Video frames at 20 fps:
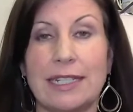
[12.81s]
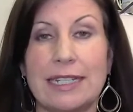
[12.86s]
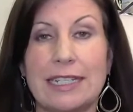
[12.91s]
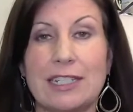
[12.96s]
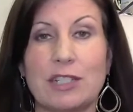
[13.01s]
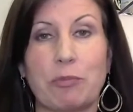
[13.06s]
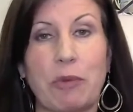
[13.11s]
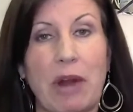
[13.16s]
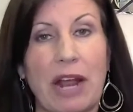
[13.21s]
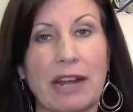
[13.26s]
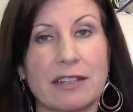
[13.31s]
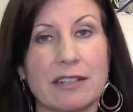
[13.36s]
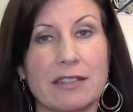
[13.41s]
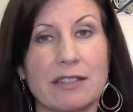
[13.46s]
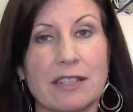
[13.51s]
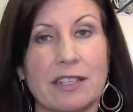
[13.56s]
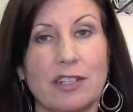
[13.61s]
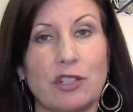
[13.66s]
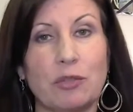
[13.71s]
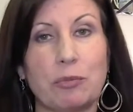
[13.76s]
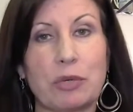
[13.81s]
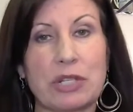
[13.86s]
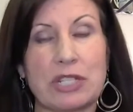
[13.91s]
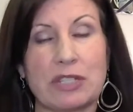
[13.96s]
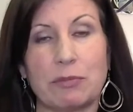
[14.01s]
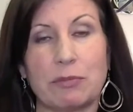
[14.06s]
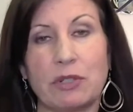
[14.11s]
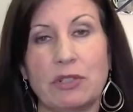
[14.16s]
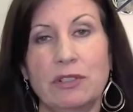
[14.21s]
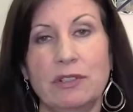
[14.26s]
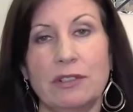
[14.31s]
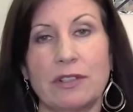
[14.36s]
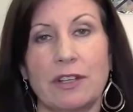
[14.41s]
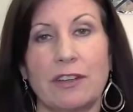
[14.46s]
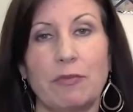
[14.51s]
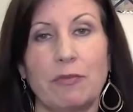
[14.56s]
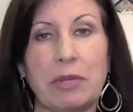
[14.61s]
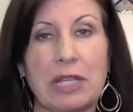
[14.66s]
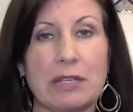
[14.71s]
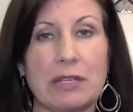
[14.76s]
to practice a new principle
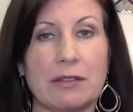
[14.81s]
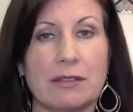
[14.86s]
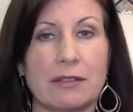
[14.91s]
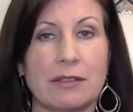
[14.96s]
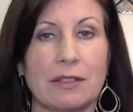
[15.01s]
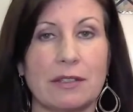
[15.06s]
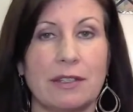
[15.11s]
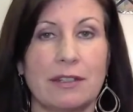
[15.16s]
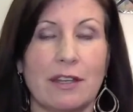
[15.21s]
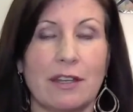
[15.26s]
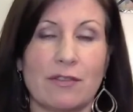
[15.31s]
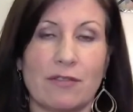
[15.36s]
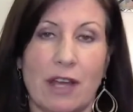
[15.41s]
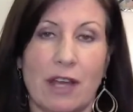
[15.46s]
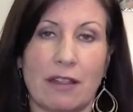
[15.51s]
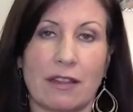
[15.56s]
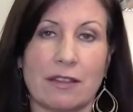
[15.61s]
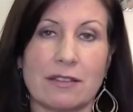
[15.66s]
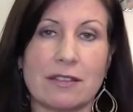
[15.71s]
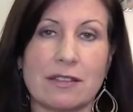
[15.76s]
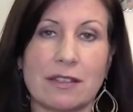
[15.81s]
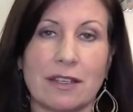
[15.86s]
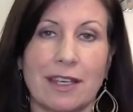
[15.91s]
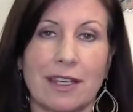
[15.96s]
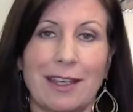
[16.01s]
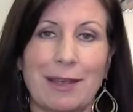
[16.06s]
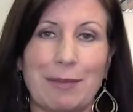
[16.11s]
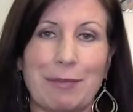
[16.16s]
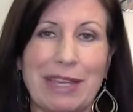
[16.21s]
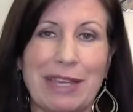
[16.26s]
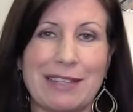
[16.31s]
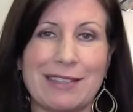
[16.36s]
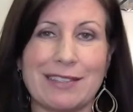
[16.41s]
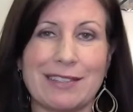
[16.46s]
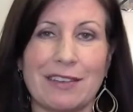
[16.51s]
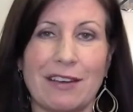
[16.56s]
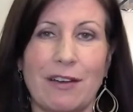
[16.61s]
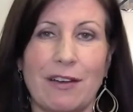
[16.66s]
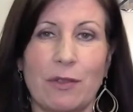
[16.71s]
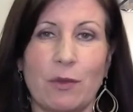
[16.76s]
of peace and nonviolence based
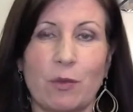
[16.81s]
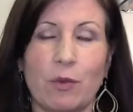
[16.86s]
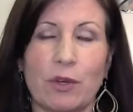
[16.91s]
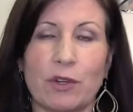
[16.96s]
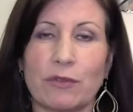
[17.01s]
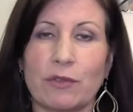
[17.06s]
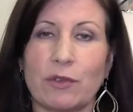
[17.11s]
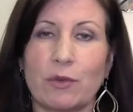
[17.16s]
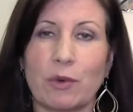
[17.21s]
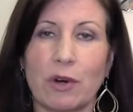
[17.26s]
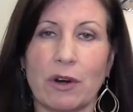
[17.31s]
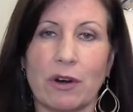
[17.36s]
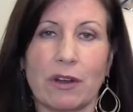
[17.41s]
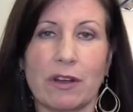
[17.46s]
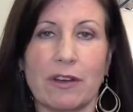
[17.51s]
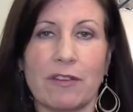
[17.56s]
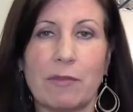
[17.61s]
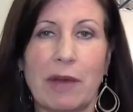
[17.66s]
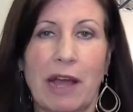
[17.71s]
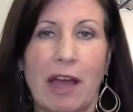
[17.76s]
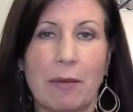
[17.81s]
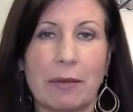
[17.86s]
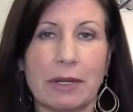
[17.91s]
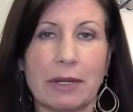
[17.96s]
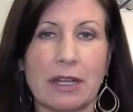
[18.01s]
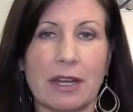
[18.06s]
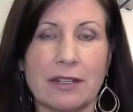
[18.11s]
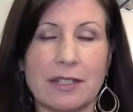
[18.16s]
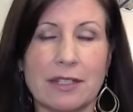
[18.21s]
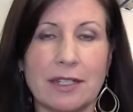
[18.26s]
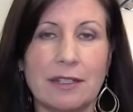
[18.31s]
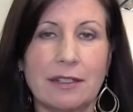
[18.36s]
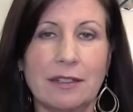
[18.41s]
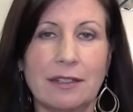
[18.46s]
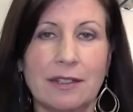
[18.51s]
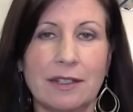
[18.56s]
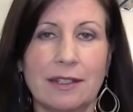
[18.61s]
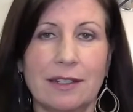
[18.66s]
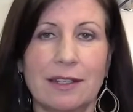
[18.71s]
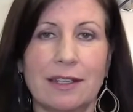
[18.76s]
on the wonderful work of Mahatma Gandhi
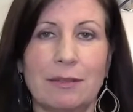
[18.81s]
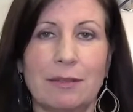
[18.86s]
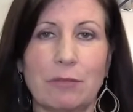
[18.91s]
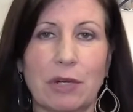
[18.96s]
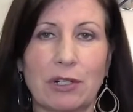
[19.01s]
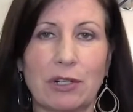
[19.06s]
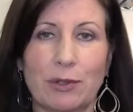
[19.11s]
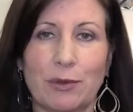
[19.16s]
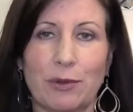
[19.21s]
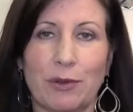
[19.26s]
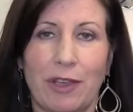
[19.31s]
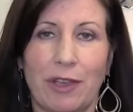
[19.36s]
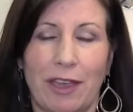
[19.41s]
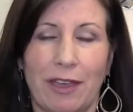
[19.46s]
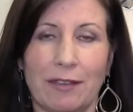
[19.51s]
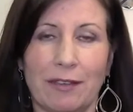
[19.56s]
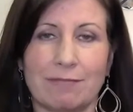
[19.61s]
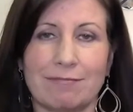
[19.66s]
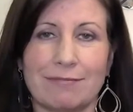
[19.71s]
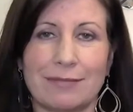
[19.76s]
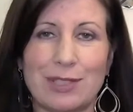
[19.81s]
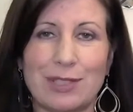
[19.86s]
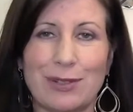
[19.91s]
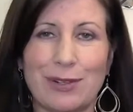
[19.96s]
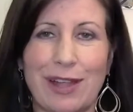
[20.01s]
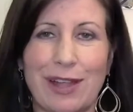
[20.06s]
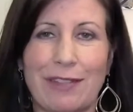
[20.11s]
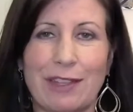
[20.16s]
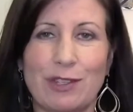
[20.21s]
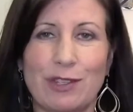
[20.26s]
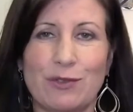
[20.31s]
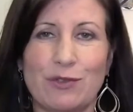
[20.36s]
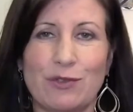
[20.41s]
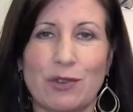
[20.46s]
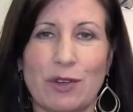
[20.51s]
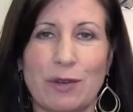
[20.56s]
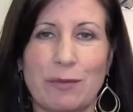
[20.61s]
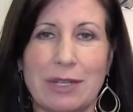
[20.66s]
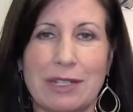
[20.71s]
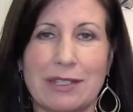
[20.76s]
and Martin Luther King. So glad that you've
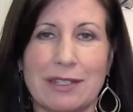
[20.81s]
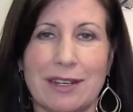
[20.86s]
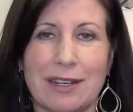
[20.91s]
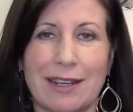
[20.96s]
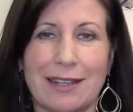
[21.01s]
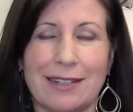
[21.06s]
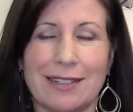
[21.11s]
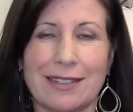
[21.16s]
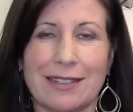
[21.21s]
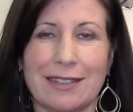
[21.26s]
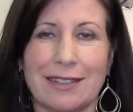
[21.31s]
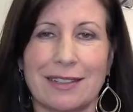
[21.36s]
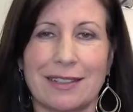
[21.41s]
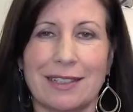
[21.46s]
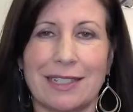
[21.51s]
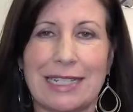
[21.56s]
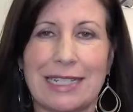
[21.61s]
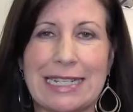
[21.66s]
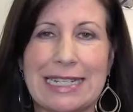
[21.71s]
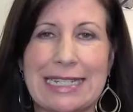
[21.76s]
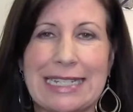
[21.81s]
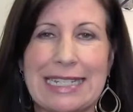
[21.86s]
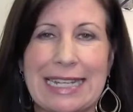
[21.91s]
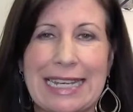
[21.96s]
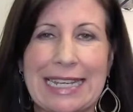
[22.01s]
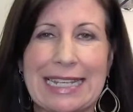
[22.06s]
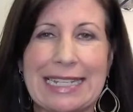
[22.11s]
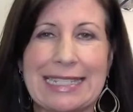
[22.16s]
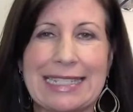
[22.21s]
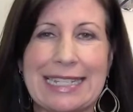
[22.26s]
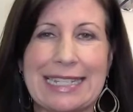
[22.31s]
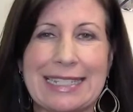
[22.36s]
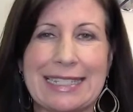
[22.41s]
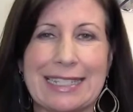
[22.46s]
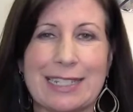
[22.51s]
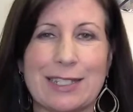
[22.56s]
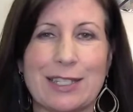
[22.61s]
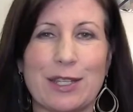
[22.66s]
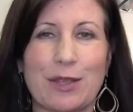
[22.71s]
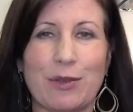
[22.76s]
joined me tonight. Today is day
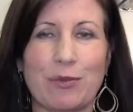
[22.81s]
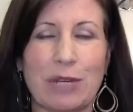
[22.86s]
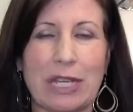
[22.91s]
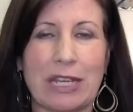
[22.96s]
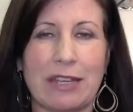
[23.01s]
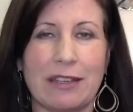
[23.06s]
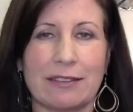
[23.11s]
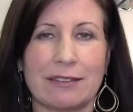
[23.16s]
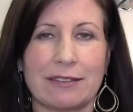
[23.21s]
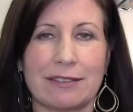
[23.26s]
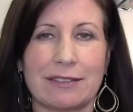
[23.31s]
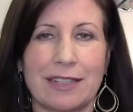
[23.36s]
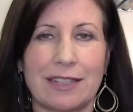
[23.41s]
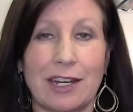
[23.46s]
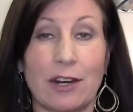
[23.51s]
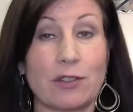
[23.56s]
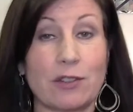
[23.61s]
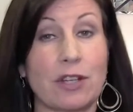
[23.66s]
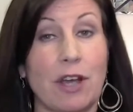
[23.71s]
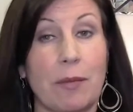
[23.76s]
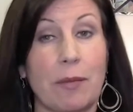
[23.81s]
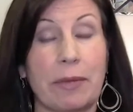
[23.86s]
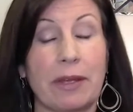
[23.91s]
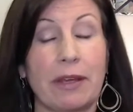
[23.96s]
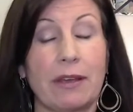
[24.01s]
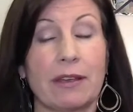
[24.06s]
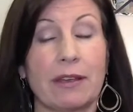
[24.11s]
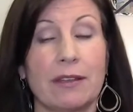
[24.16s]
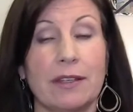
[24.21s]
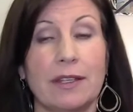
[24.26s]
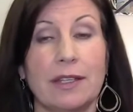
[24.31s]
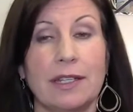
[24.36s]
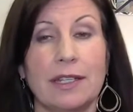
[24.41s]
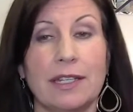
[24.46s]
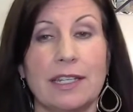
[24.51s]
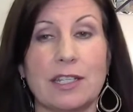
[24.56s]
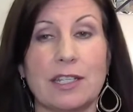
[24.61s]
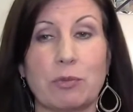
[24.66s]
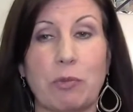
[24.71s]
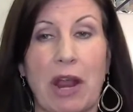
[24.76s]
63, and our topic
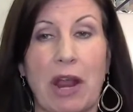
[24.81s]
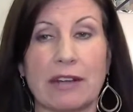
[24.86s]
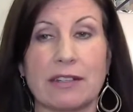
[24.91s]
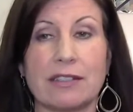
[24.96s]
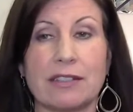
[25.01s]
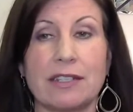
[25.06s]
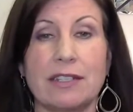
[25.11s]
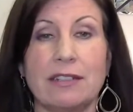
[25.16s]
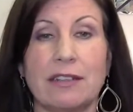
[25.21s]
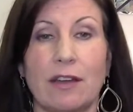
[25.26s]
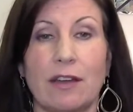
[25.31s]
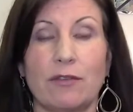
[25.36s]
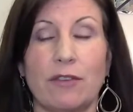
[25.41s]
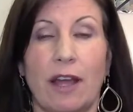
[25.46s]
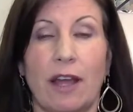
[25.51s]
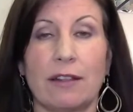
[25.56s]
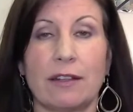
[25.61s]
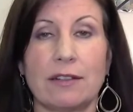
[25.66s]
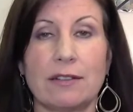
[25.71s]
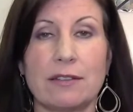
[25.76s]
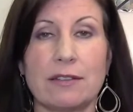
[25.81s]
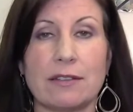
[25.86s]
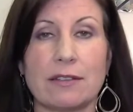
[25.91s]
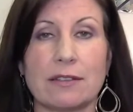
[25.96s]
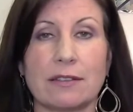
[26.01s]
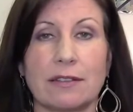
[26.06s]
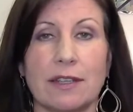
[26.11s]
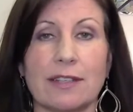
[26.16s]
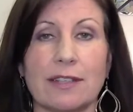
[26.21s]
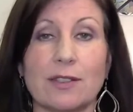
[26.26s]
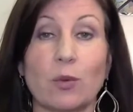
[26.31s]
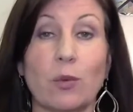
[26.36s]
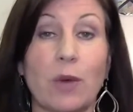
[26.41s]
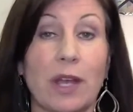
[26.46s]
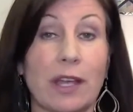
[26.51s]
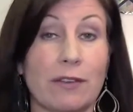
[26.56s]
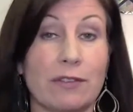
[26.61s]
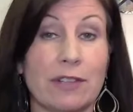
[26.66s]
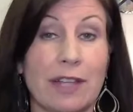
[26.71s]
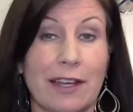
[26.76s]
is practicing nonviolence as a
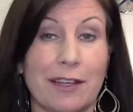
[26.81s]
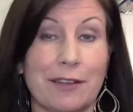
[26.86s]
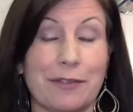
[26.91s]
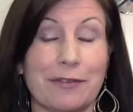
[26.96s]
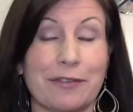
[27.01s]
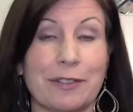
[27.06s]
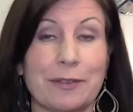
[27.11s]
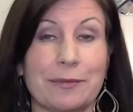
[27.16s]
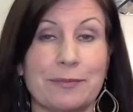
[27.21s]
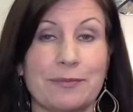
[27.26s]
way of life.